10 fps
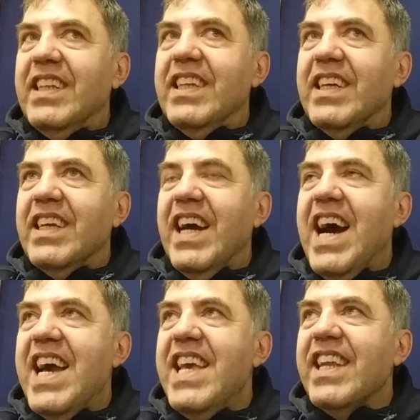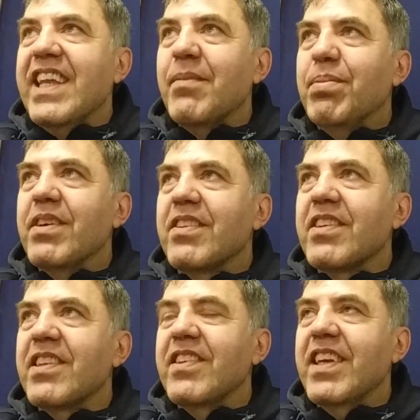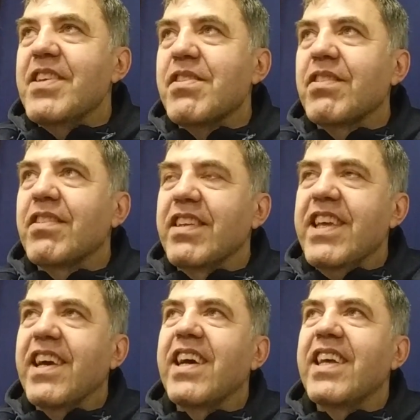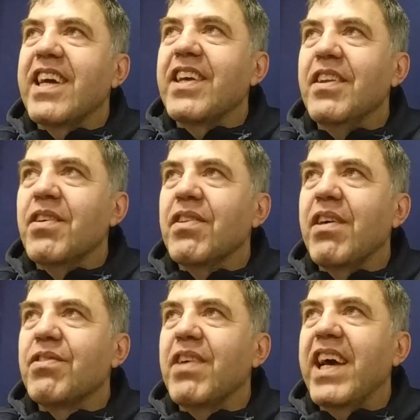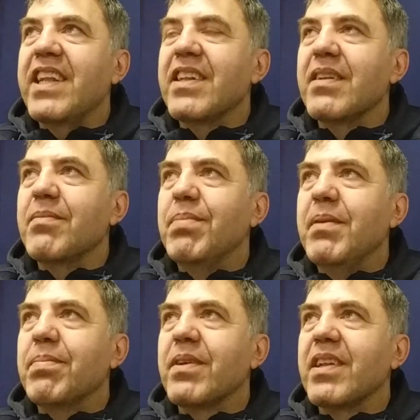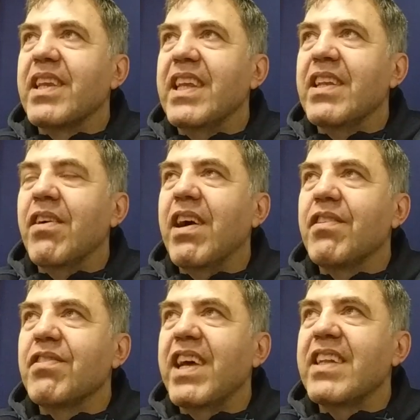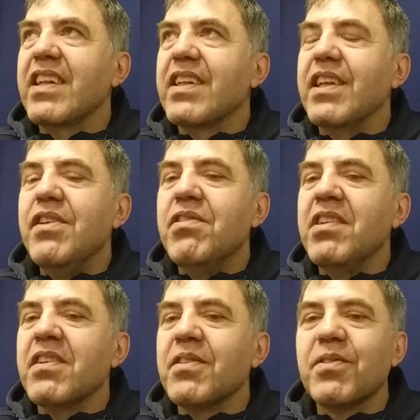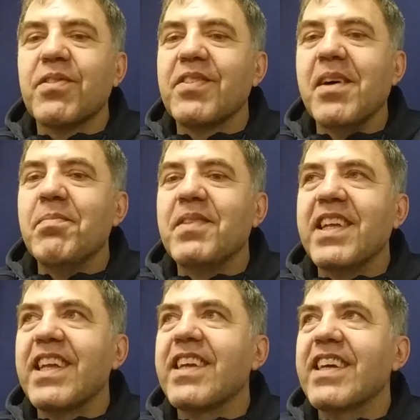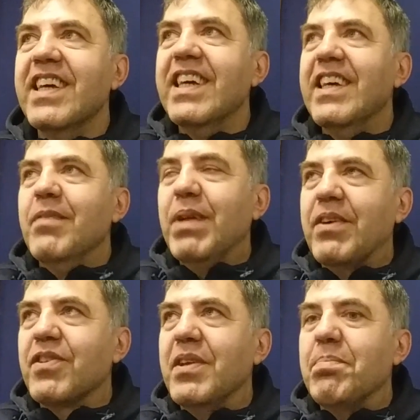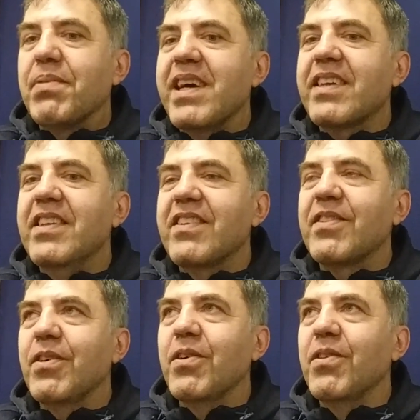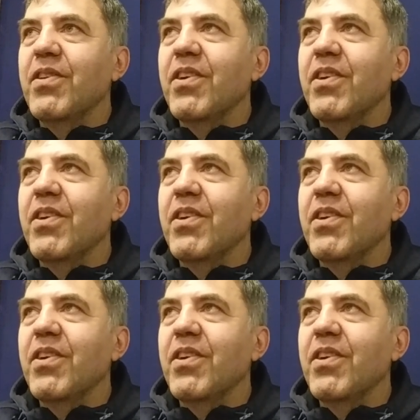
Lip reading: the hiring person say, you know, yeah, he know how to handle people. He know how to handle the unions or something, because he practiced so